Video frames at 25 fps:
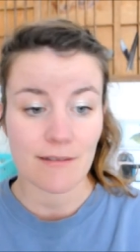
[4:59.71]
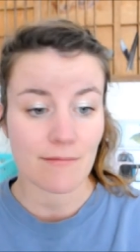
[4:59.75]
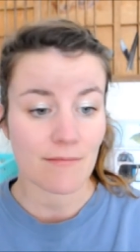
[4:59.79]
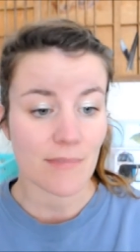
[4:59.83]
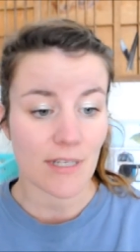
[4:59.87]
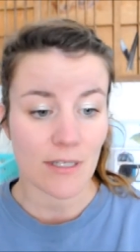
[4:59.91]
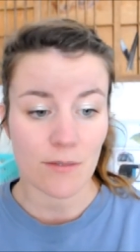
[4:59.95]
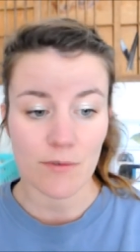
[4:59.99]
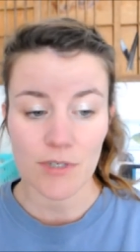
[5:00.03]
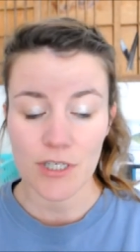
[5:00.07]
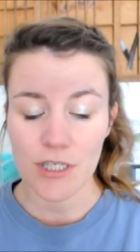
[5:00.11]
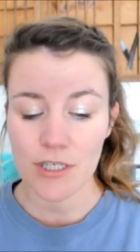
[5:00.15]

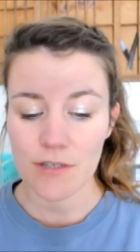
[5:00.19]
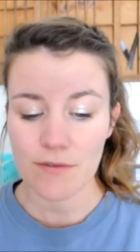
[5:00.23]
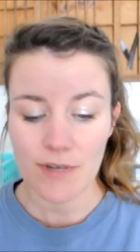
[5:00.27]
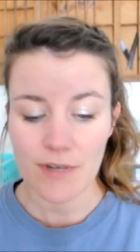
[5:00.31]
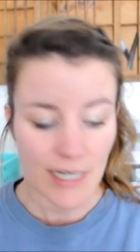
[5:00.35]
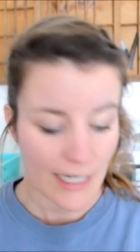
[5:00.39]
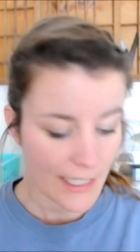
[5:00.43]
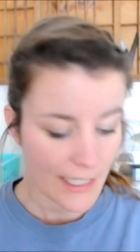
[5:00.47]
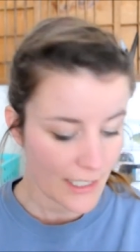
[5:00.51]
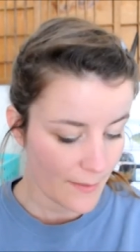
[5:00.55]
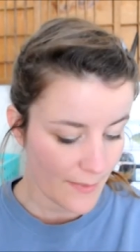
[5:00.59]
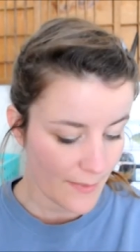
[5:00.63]
That's what she's
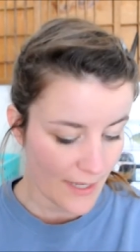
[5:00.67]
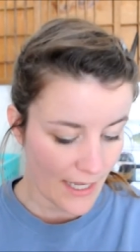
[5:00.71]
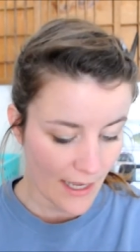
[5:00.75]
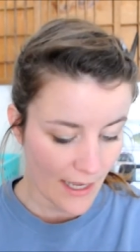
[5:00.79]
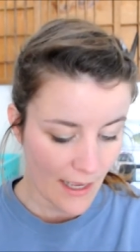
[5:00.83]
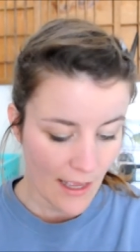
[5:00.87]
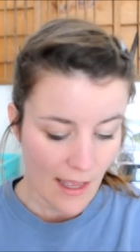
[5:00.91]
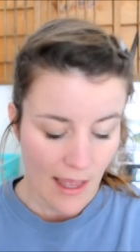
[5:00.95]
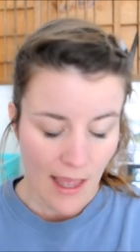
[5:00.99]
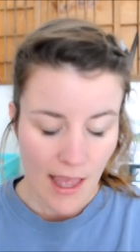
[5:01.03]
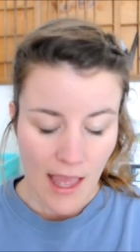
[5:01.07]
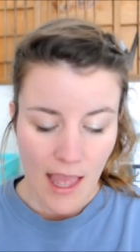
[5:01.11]
reading to me.
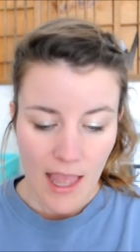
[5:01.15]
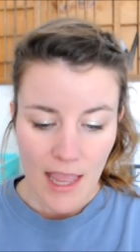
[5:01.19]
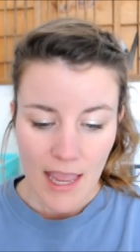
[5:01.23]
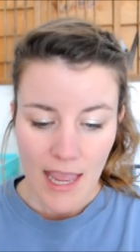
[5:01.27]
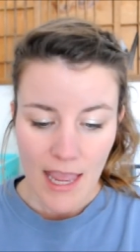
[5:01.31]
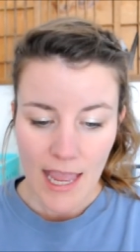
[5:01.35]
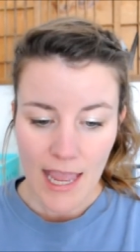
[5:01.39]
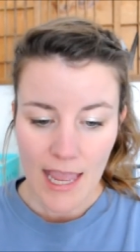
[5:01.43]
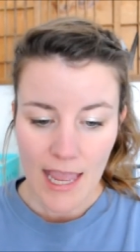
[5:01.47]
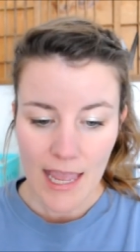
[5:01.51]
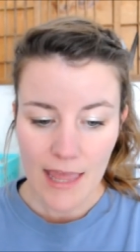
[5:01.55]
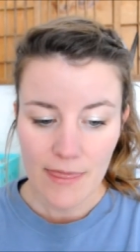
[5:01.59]

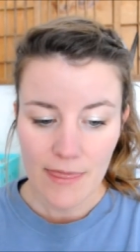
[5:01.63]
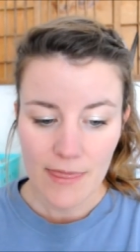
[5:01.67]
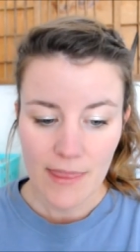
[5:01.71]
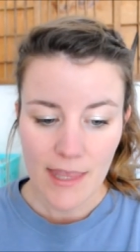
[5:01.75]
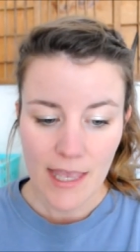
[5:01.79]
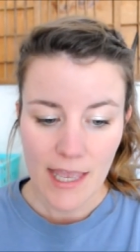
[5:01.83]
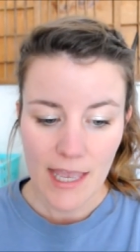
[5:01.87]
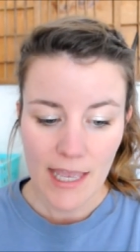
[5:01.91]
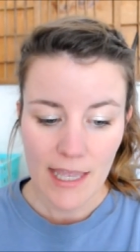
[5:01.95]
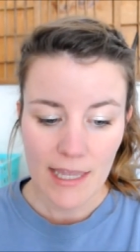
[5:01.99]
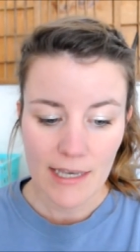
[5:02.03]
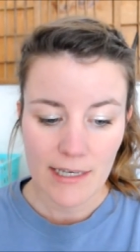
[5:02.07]
And
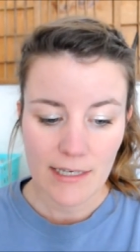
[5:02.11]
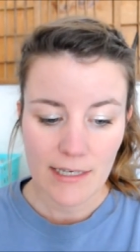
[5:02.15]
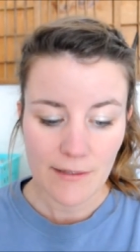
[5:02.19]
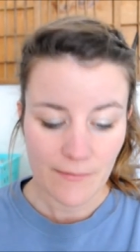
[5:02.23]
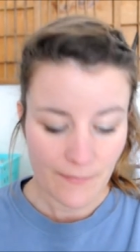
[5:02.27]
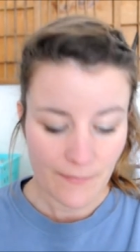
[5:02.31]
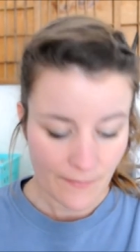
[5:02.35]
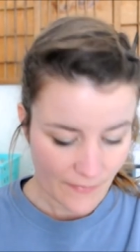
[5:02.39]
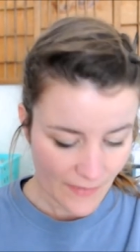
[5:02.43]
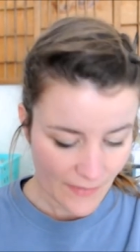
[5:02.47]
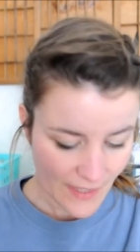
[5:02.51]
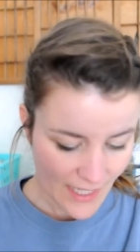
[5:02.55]
then,
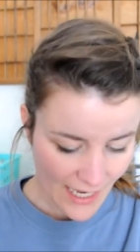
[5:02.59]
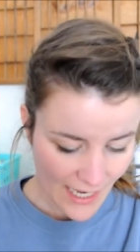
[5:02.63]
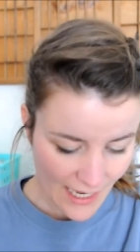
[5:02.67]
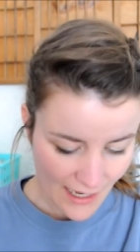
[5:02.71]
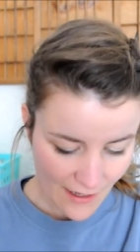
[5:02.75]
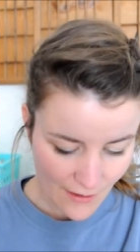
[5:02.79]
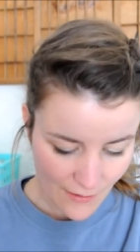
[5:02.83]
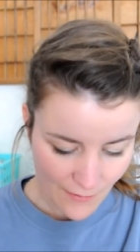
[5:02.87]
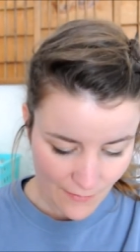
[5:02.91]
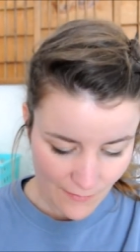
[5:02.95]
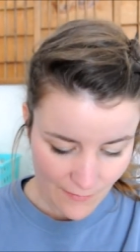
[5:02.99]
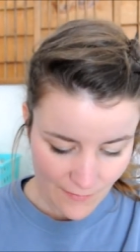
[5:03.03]

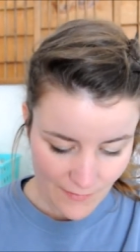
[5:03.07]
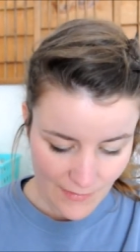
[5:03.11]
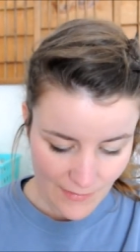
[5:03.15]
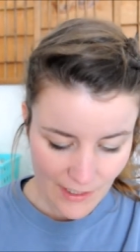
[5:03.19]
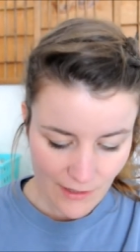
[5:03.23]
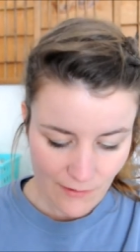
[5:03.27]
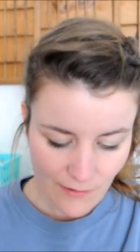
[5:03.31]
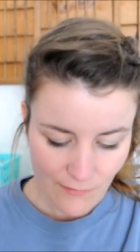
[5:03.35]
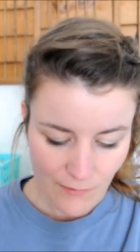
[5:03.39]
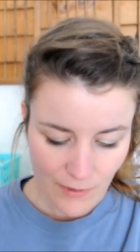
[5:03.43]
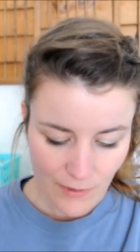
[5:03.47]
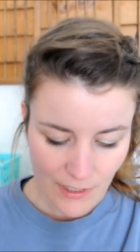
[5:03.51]
oh,
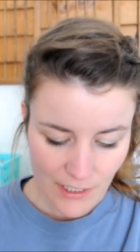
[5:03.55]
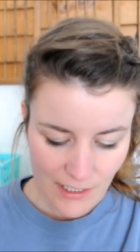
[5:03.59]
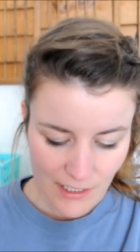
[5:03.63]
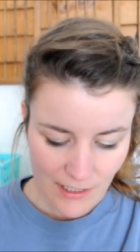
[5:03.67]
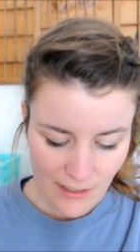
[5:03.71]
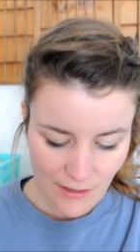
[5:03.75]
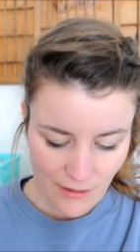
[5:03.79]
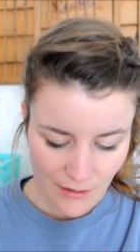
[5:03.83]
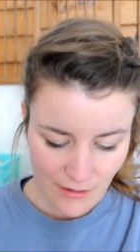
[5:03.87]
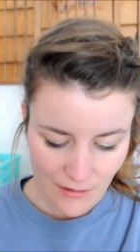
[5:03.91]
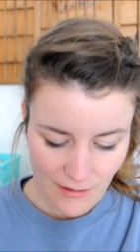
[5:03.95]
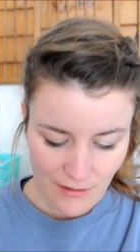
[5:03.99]
my wrist
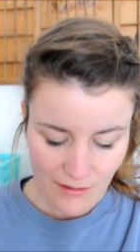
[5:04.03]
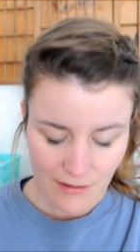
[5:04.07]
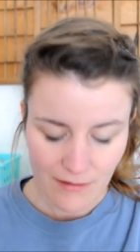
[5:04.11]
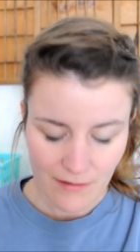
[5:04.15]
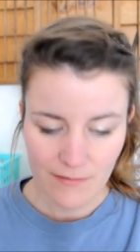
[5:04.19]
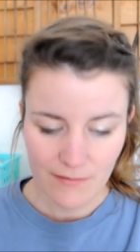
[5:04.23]
hurts.